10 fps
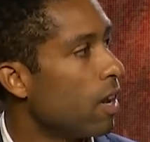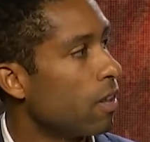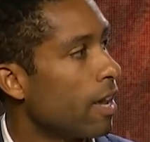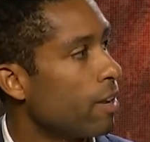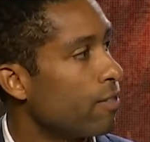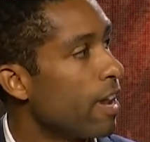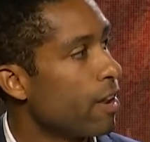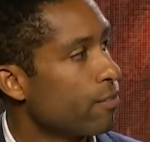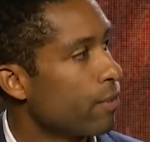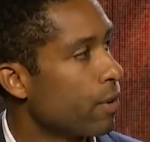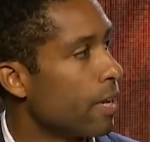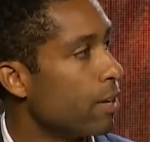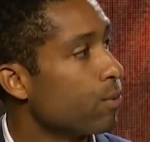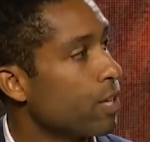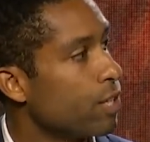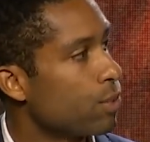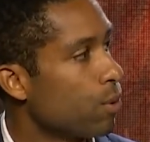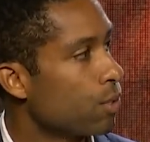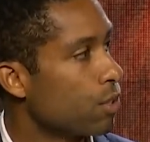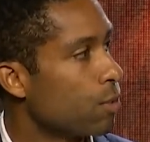a lot of effort and
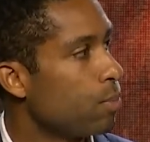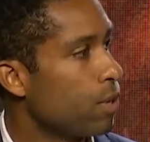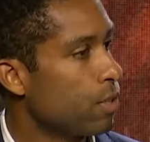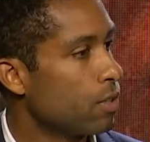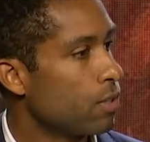resources put